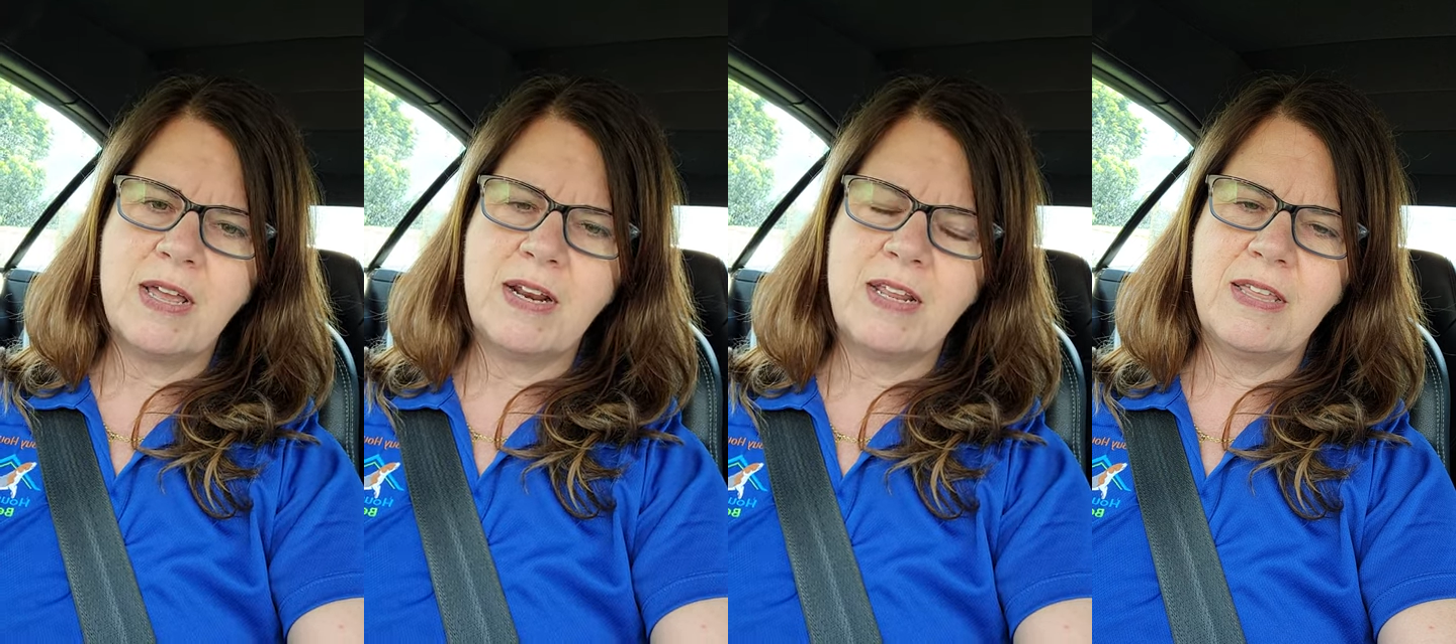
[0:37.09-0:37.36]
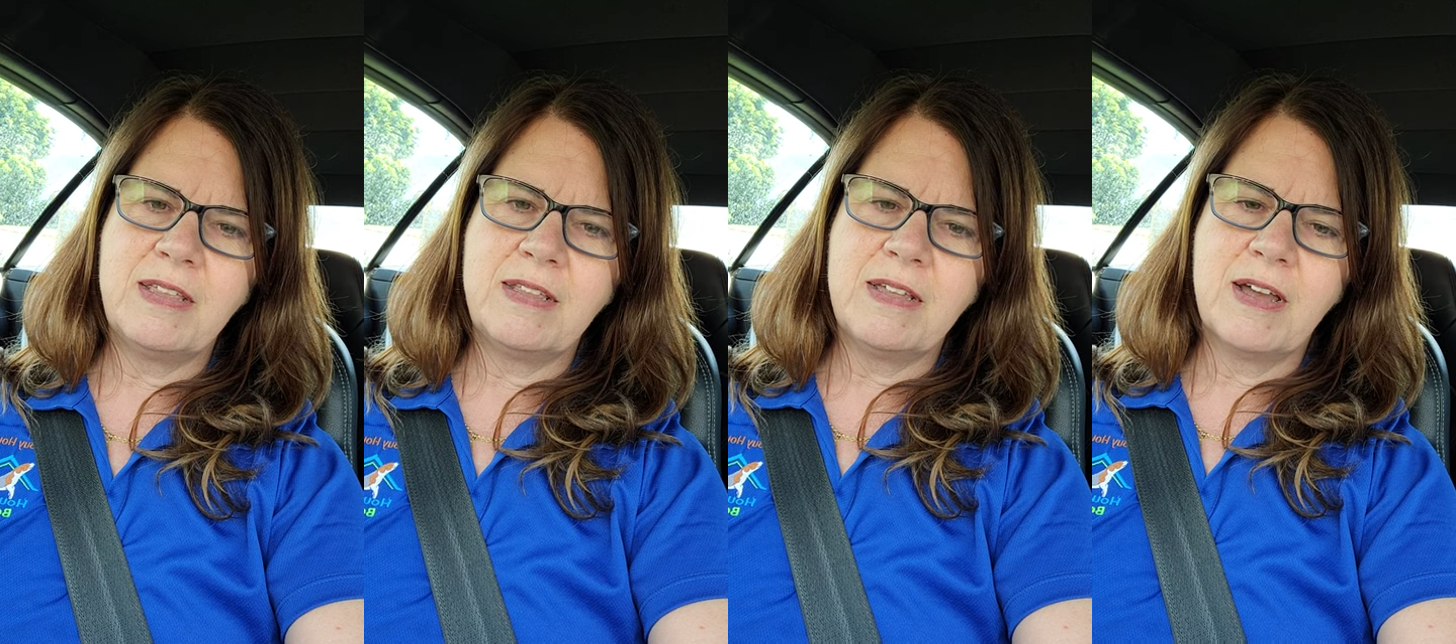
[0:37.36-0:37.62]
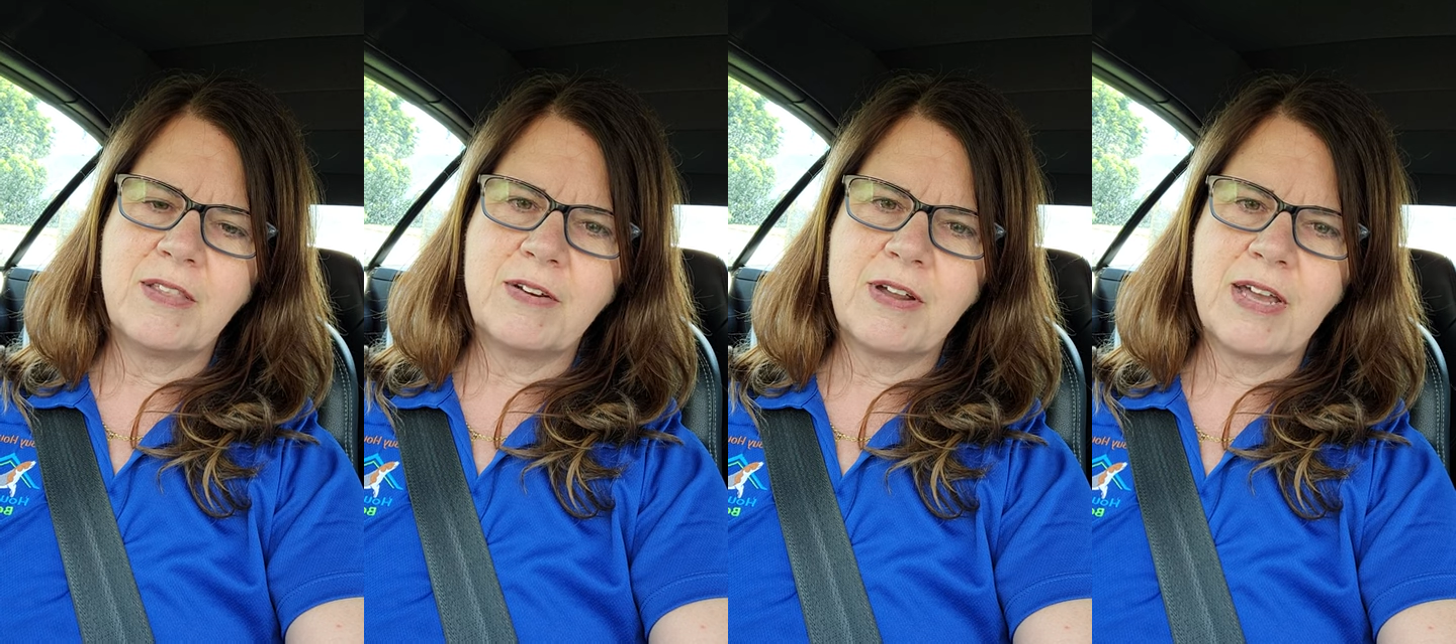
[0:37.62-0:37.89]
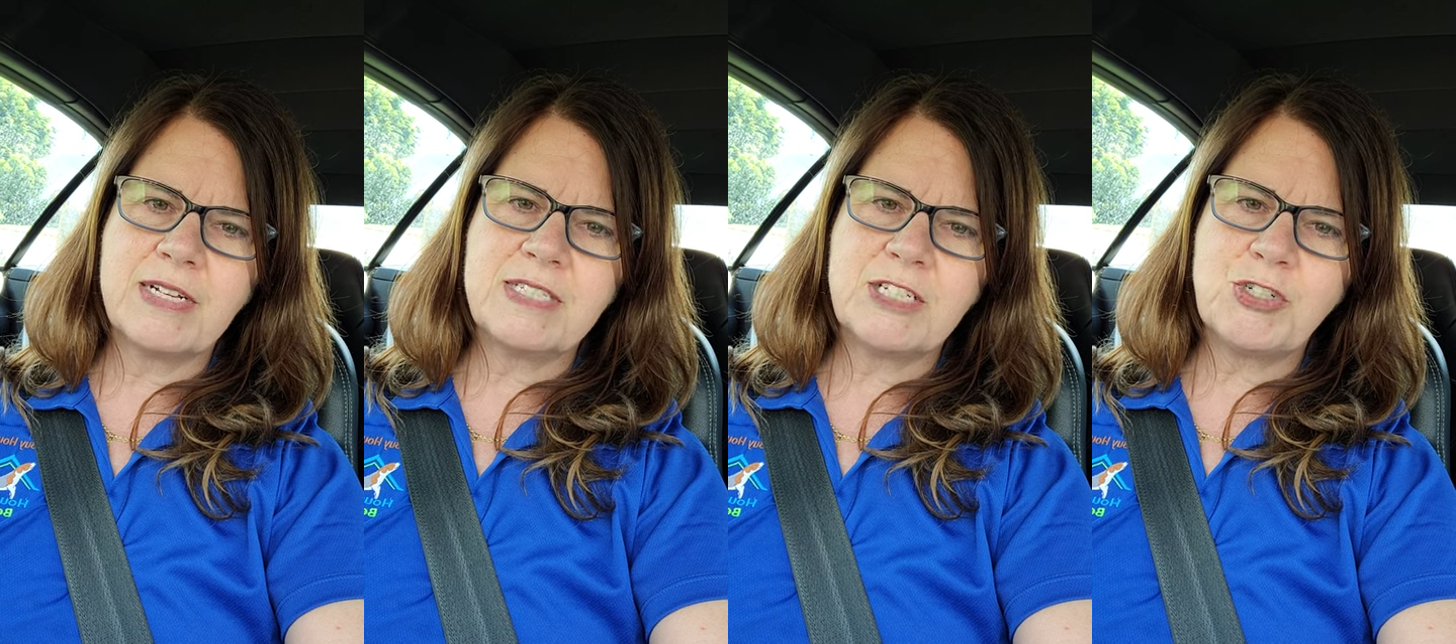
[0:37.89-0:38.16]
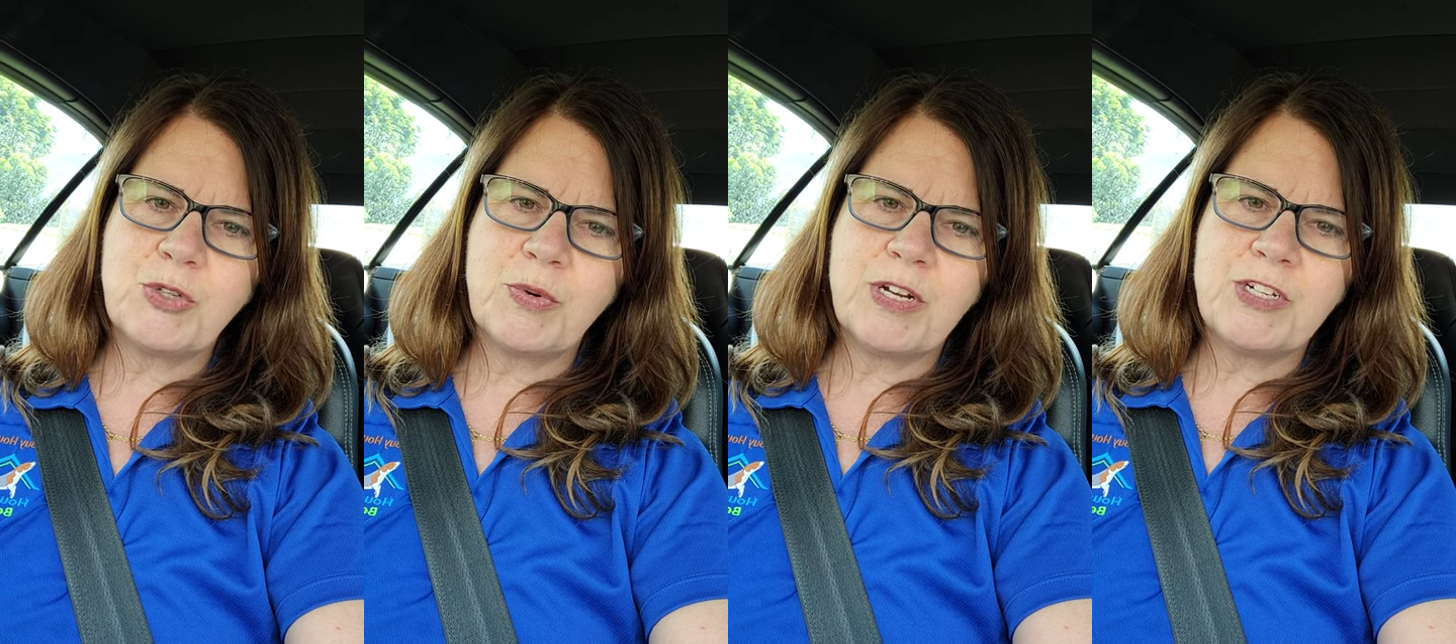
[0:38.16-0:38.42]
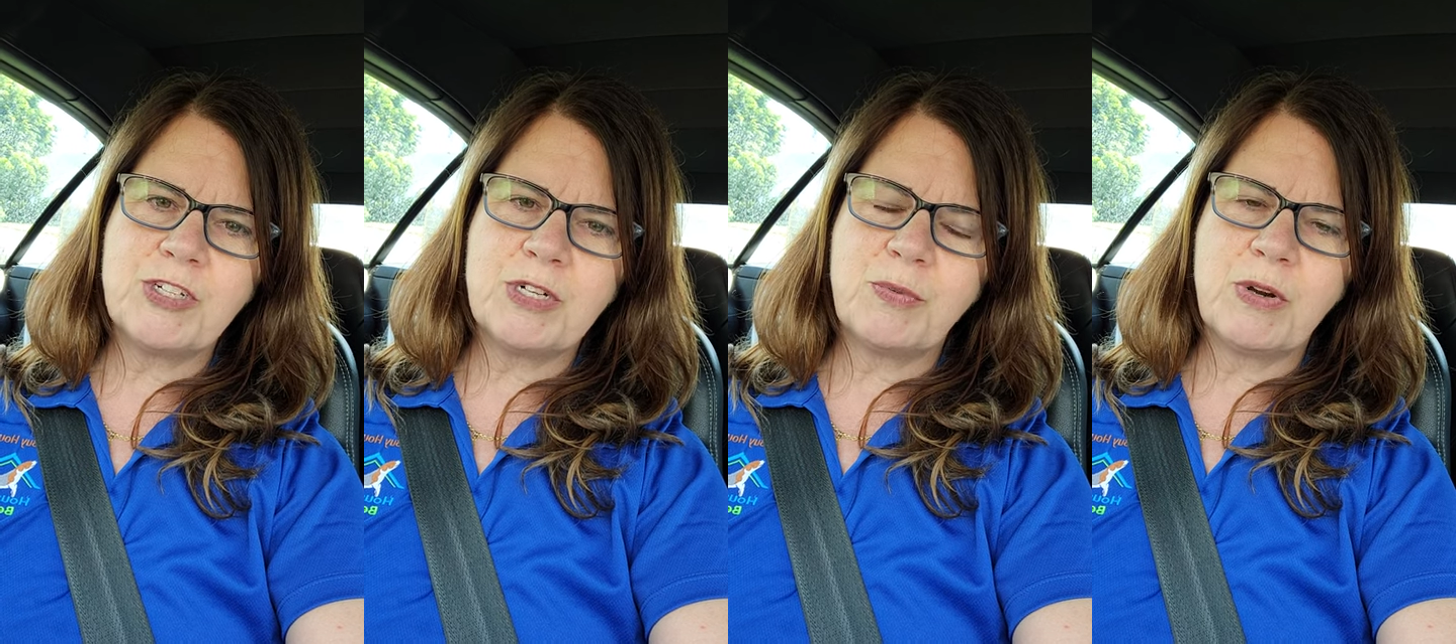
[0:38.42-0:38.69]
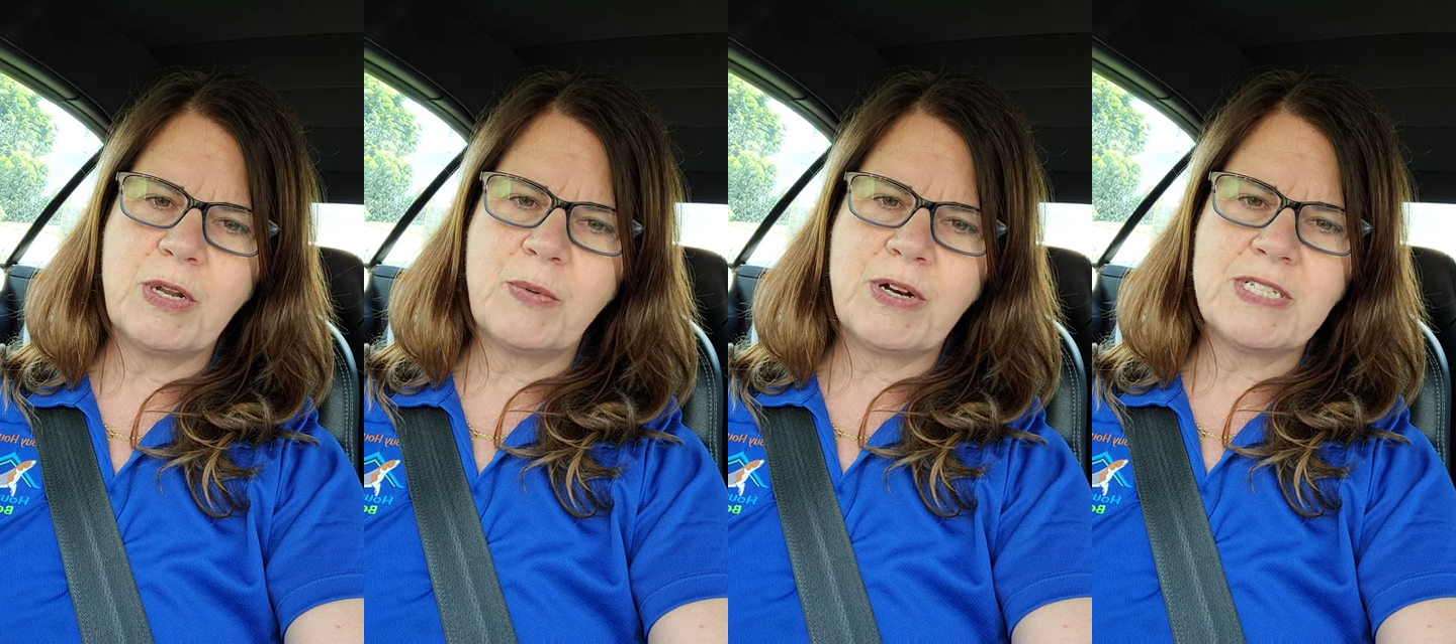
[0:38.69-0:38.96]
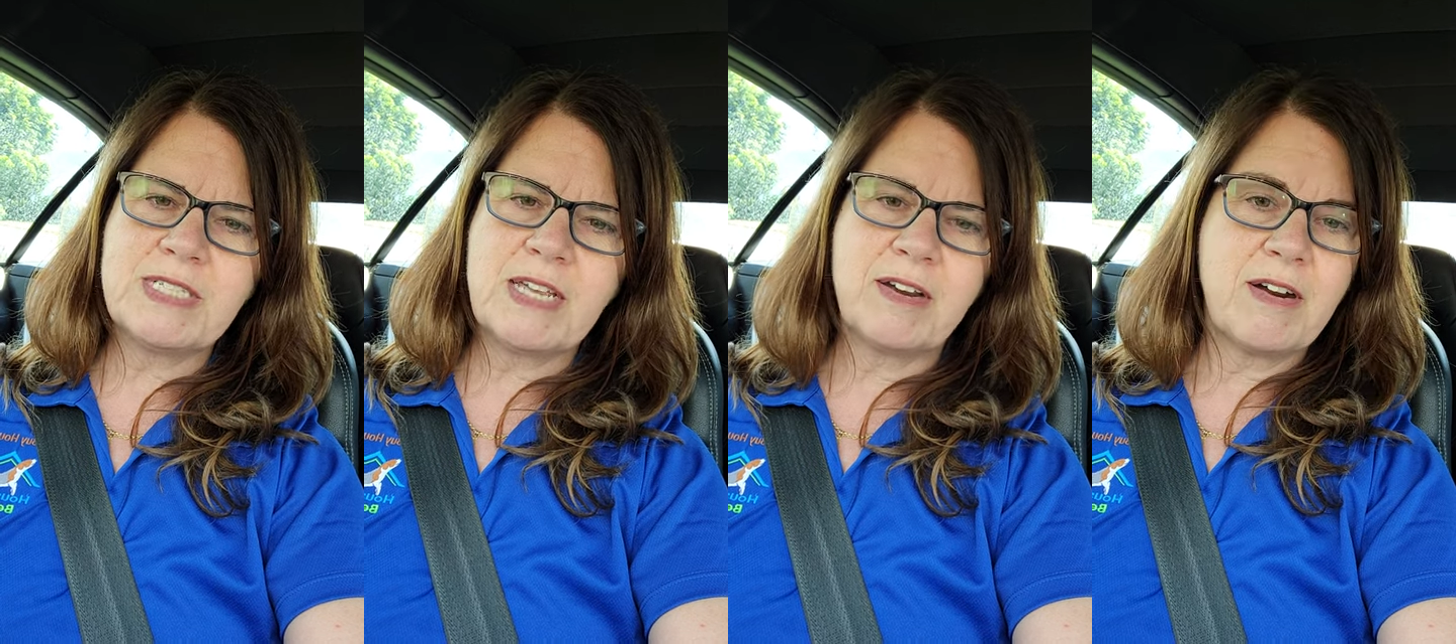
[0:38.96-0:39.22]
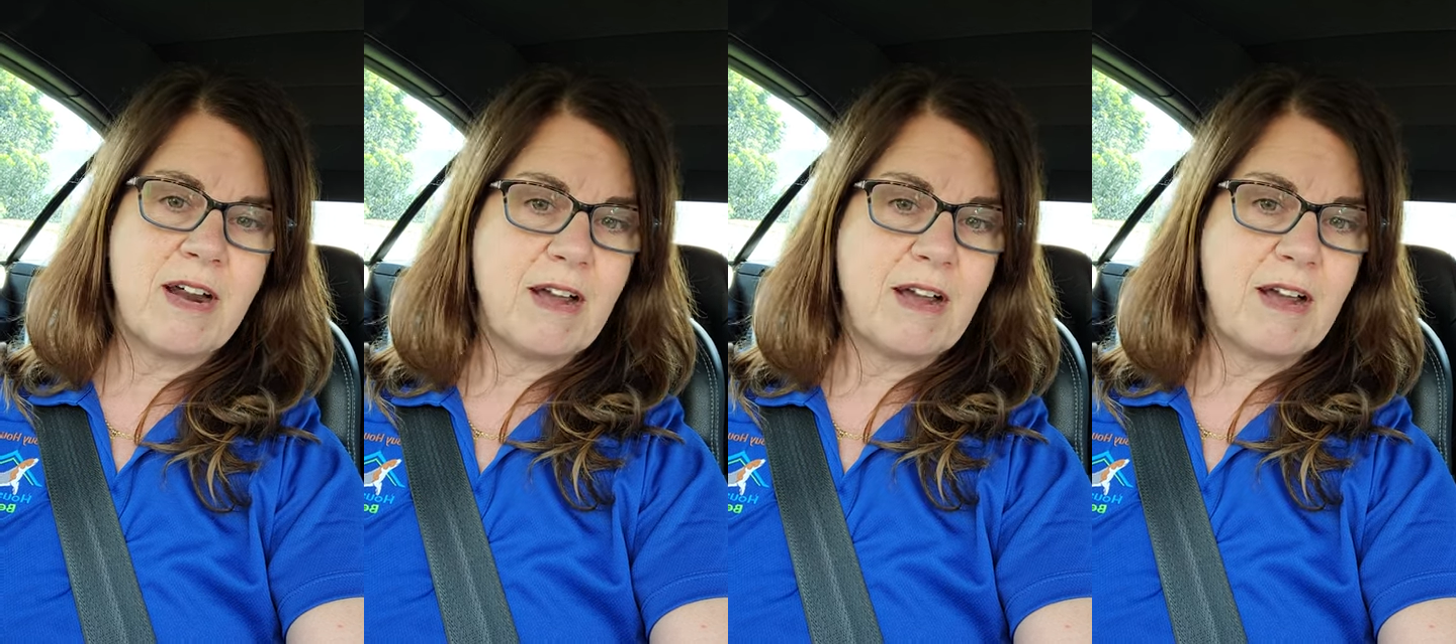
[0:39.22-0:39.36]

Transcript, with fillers: any other kind of situation where you want to sell your